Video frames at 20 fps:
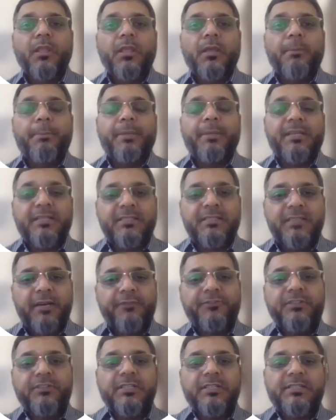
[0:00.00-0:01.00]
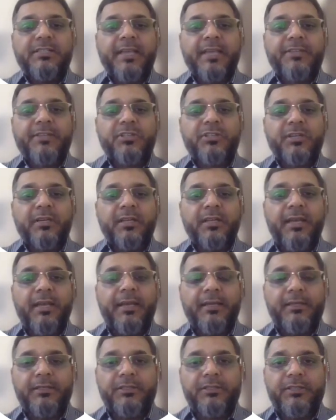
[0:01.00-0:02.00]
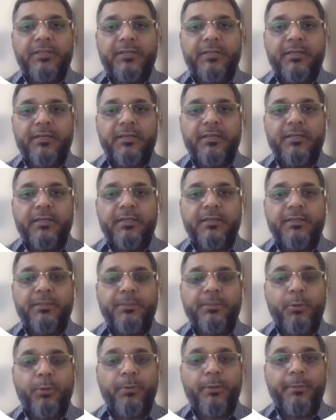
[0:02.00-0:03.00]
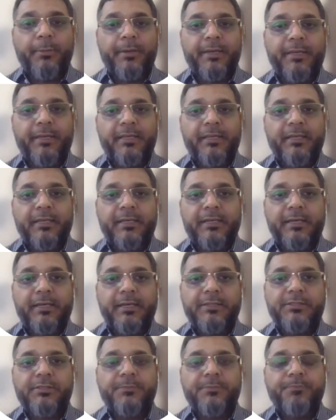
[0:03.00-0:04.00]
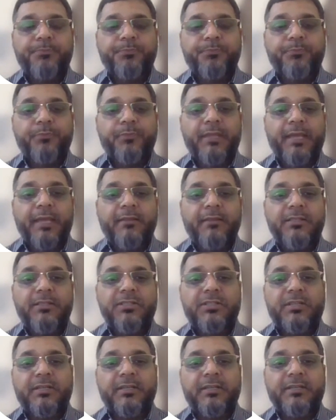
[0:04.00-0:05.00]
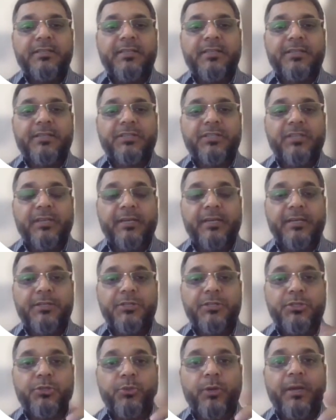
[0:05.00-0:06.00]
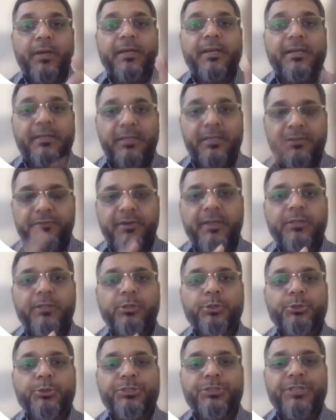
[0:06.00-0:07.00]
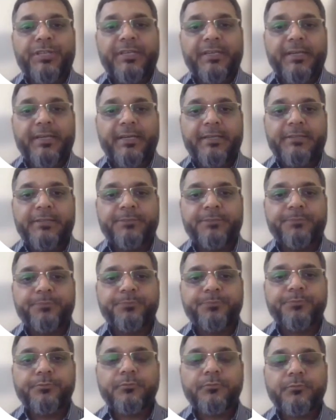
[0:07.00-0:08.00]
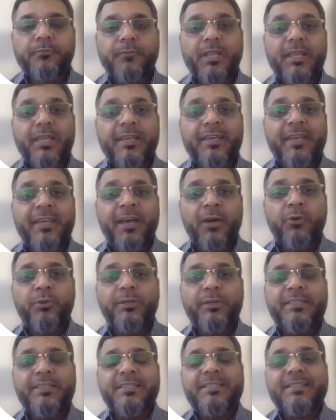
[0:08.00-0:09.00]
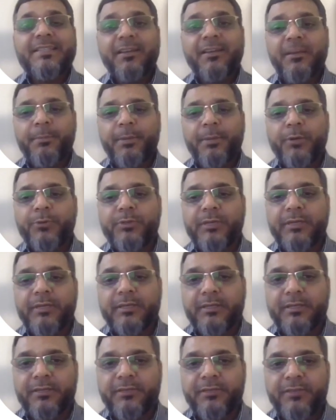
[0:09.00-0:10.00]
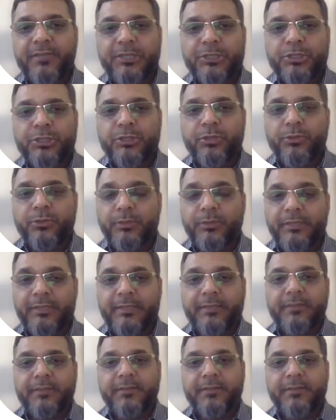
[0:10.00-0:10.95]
because of these external and internal the problematic areas, then the standard is asking us to identify those areas. Now it is not about the identification only.